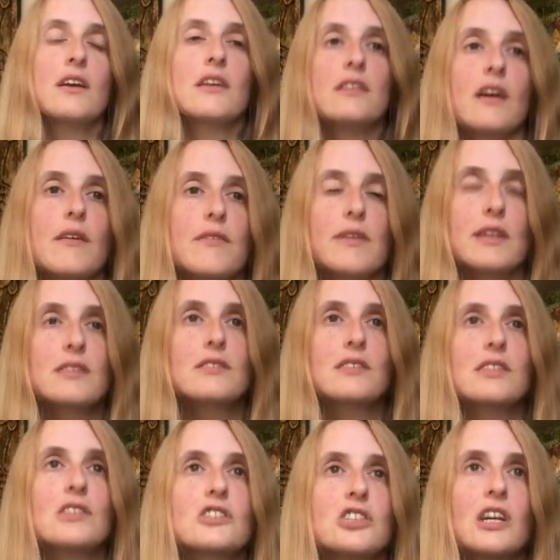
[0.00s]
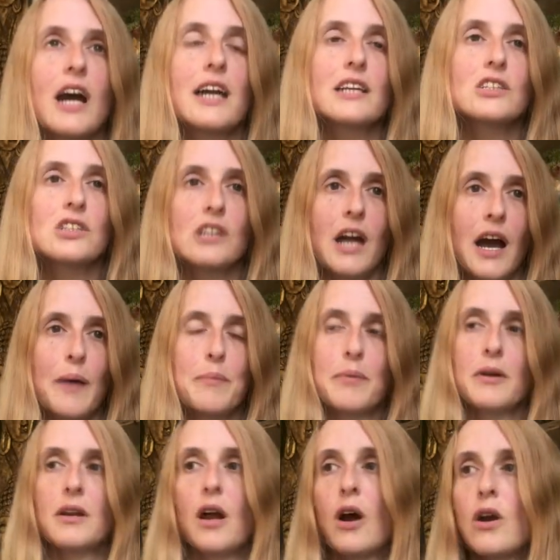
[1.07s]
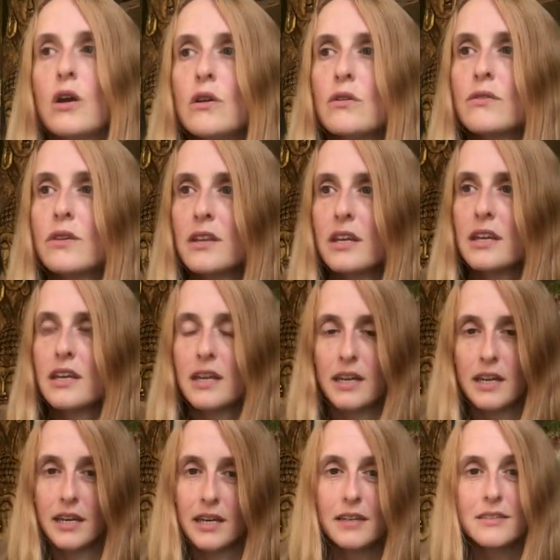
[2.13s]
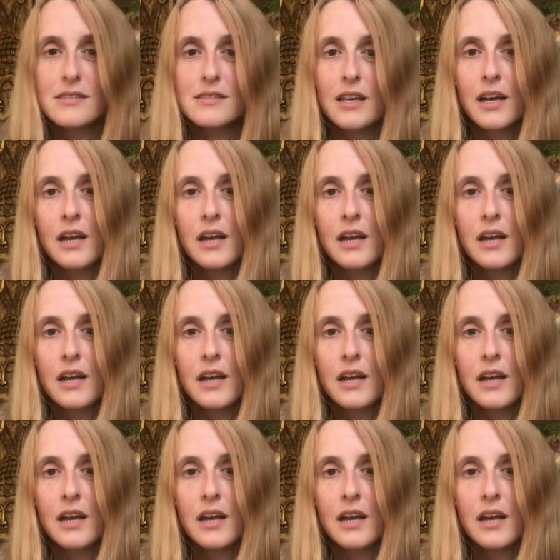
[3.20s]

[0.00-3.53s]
that things can change and happen over the years,